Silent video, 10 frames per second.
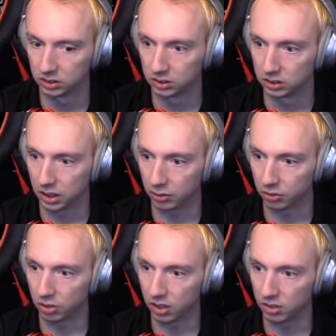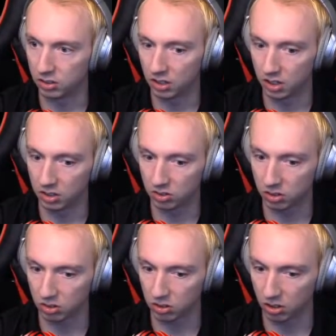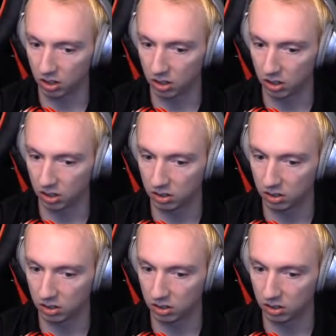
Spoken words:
And we'll start a nice turn.